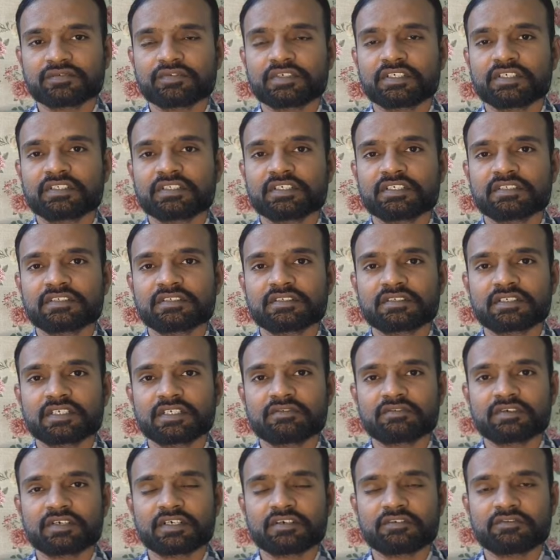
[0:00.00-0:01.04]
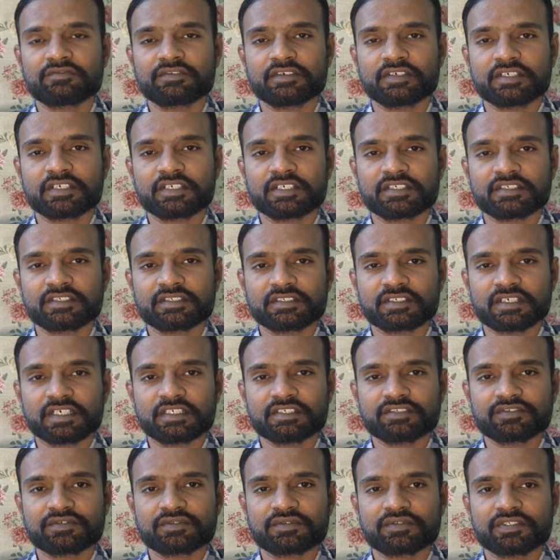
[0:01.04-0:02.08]
so where there is a required of filtration,
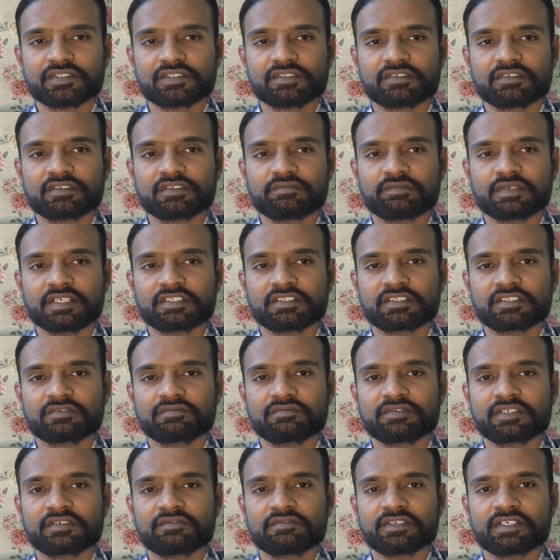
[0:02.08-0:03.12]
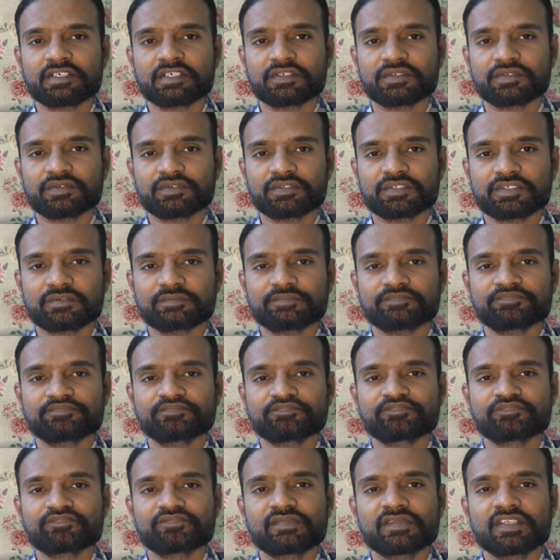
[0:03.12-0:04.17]
right? So these are the places where we are using.
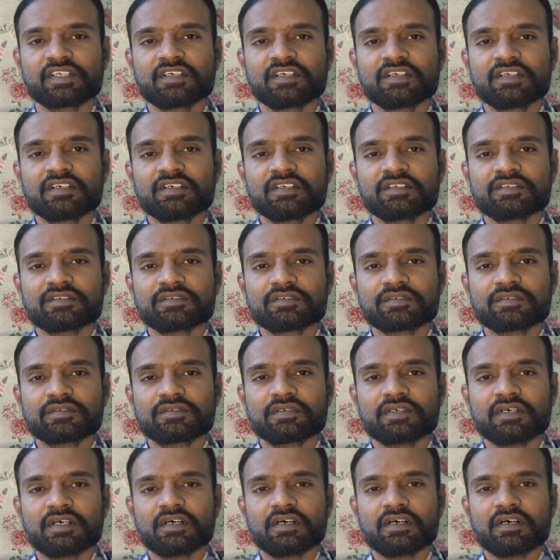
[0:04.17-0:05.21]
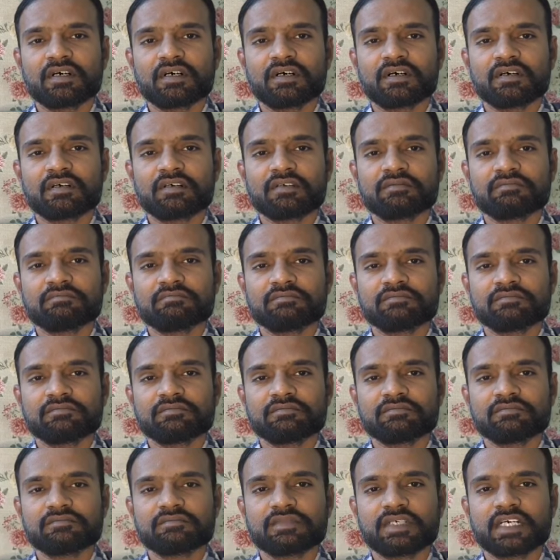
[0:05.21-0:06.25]
So
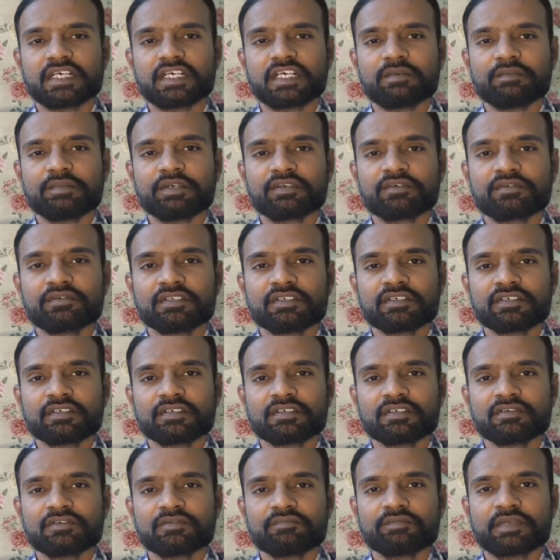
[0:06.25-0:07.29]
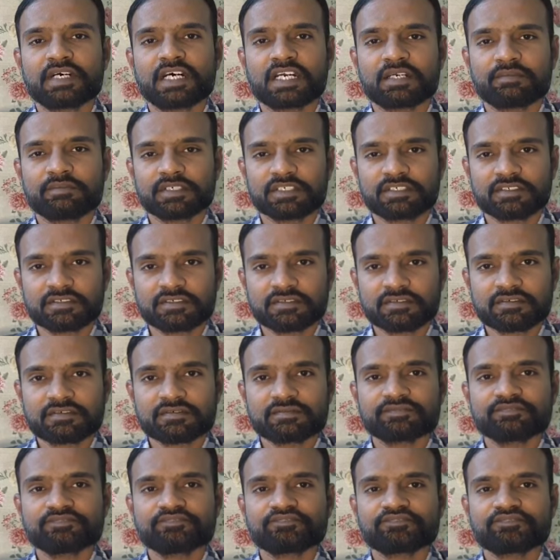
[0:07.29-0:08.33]
by coming to the
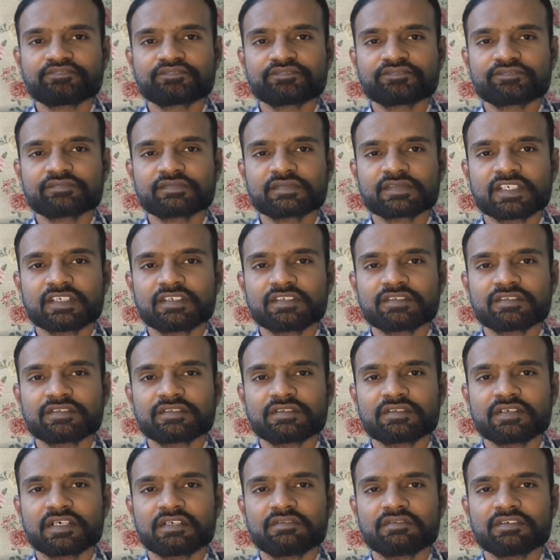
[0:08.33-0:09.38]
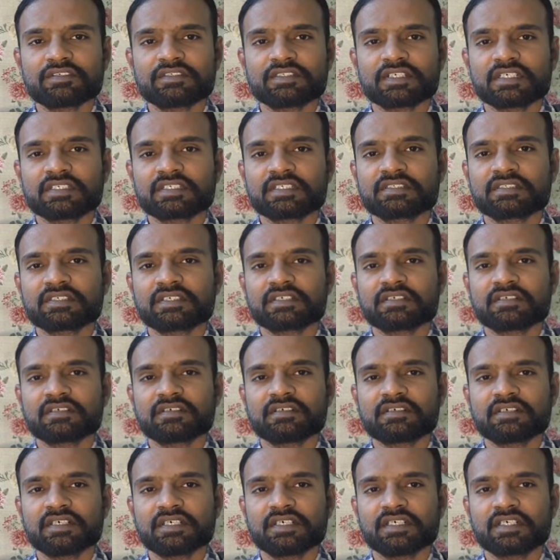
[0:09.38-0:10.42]
parameters, so always, as I
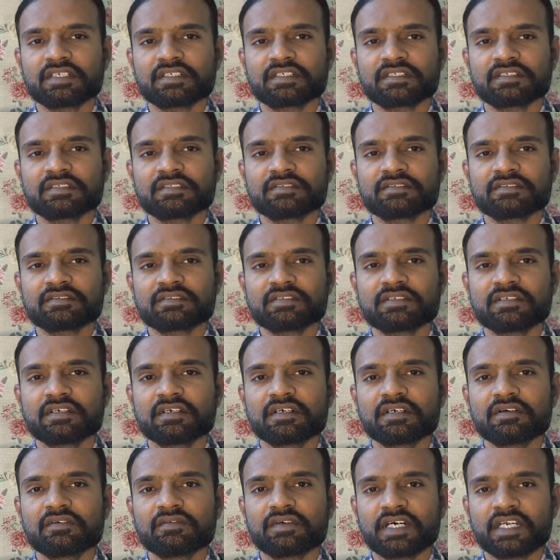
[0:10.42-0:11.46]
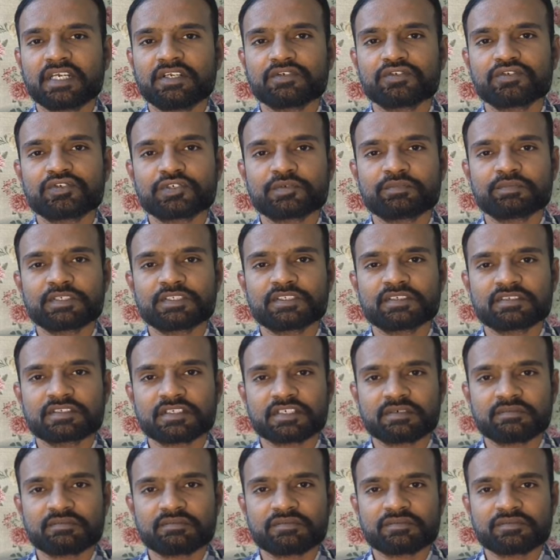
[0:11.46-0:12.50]
said, inductance value should be the
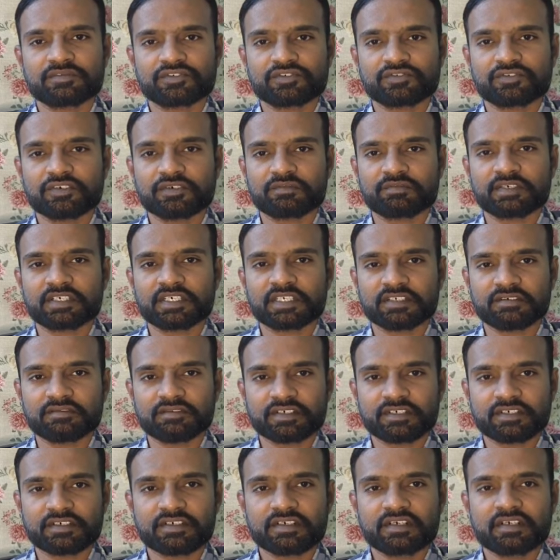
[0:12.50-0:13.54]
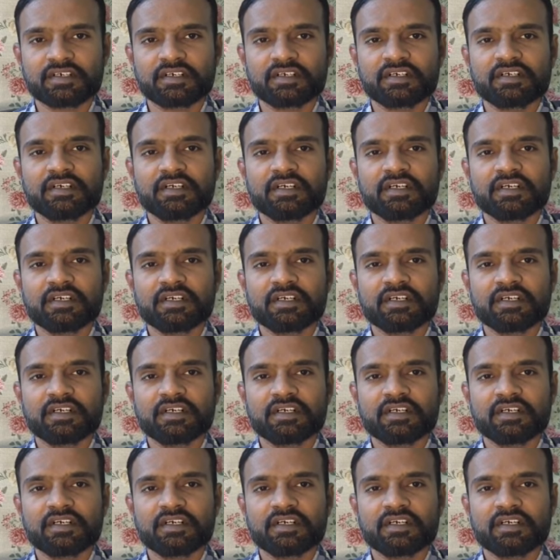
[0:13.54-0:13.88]
same, should not be deviate,